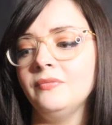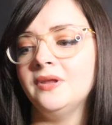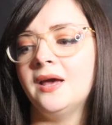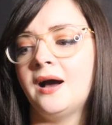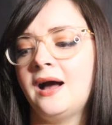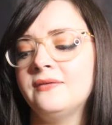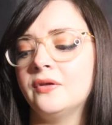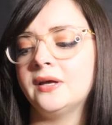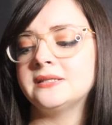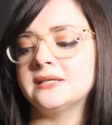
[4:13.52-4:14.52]
Yeah, I
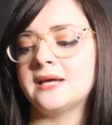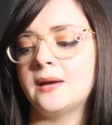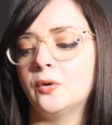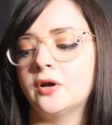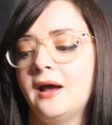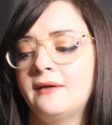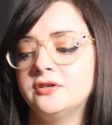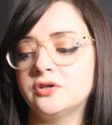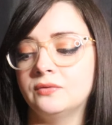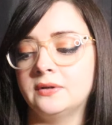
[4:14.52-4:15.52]
feel like it's a time where you're
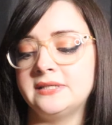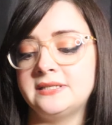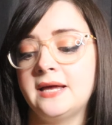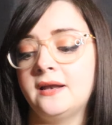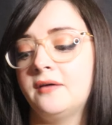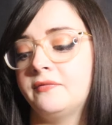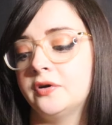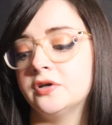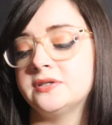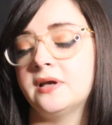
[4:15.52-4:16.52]
having to really stand up for
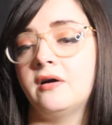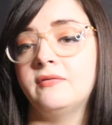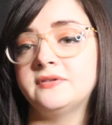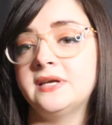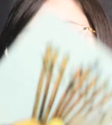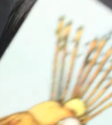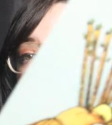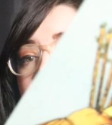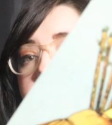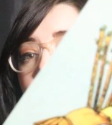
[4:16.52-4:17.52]
yourself. Ten of
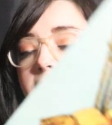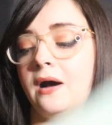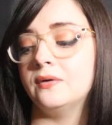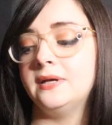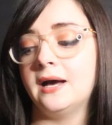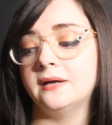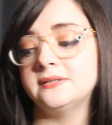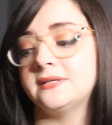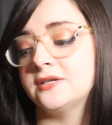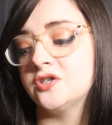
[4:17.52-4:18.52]
Wands, wow, yeah,
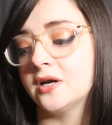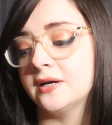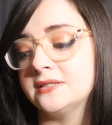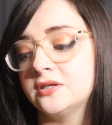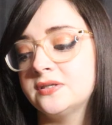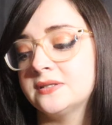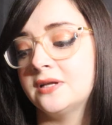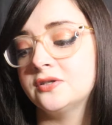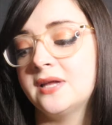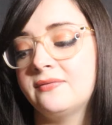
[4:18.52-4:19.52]
Sagittarius. There's
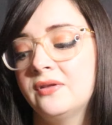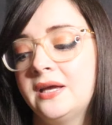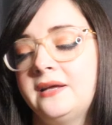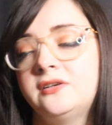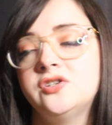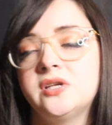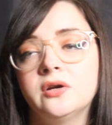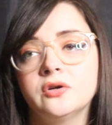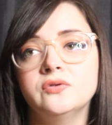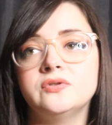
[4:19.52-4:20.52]
there's definitely an energy
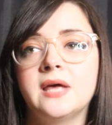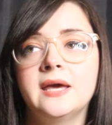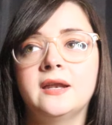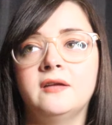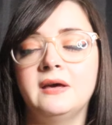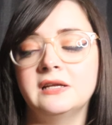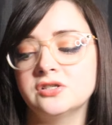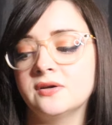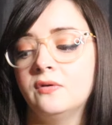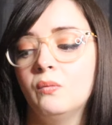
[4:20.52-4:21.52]
here who's taken
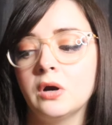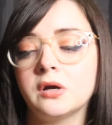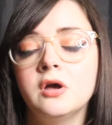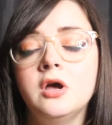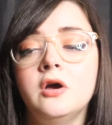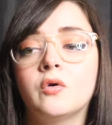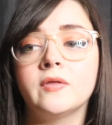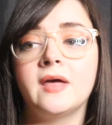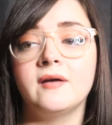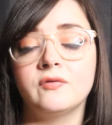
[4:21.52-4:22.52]
advantage of the work
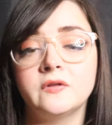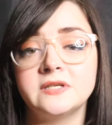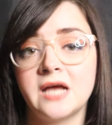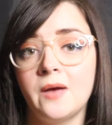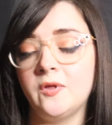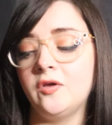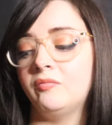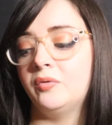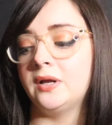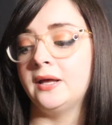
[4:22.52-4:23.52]
or the effort, the time that
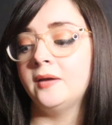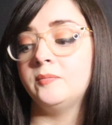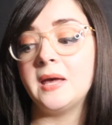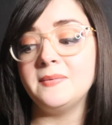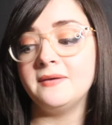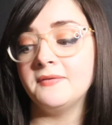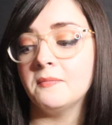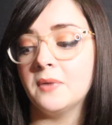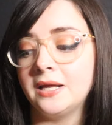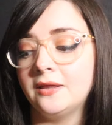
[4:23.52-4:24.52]
you've put in, maybe even
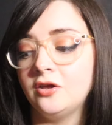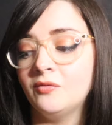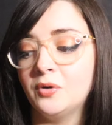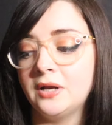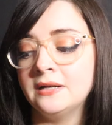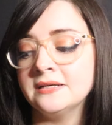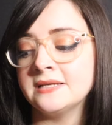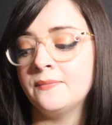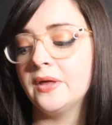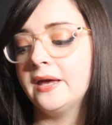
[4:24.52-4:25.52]
the money that you've put into
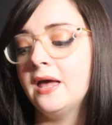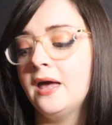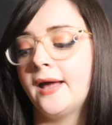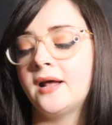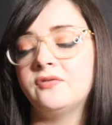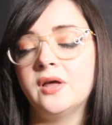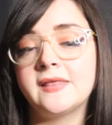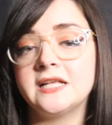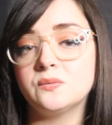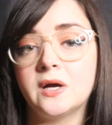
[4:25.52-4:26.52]
something. And I feel like
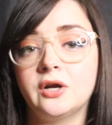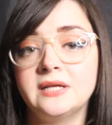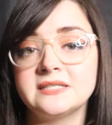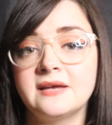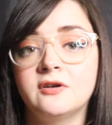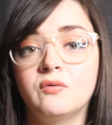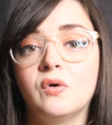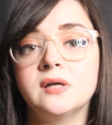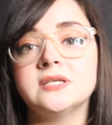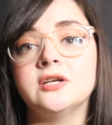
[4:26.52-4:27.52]
that's why you're in Seven of
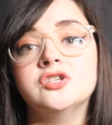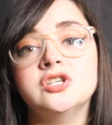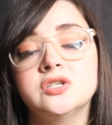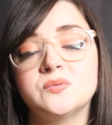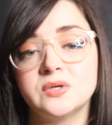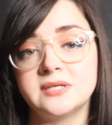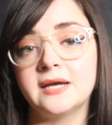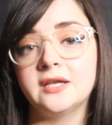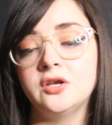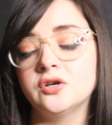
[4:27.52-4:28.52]
Wands energy, just
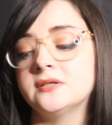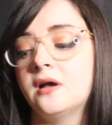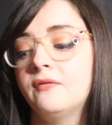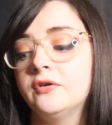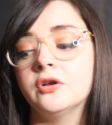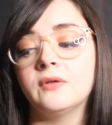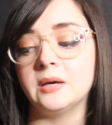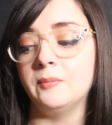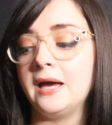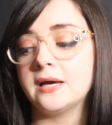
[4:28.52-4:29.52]
protecting yourself, and you're
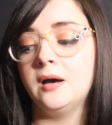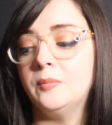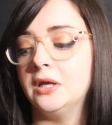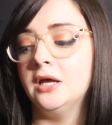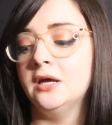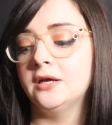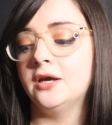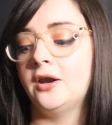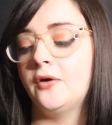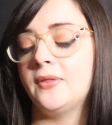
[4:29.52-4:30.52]
like, back up.
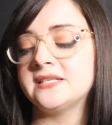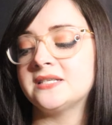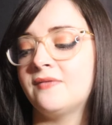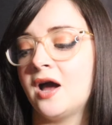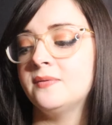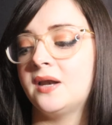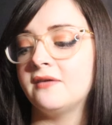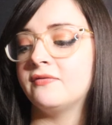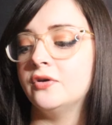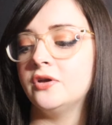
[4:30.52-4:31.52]
You know, that's the vibe that
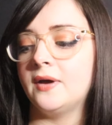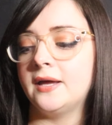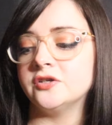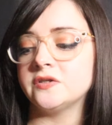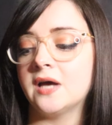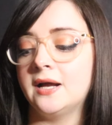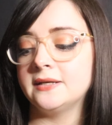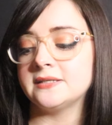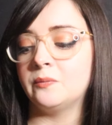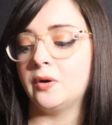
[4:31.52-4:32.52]
I feel you in, just
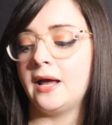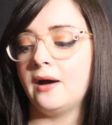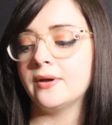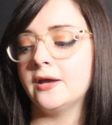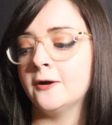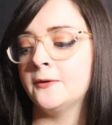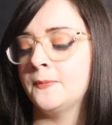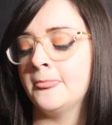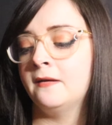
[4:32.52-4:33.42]
cutting someone out here.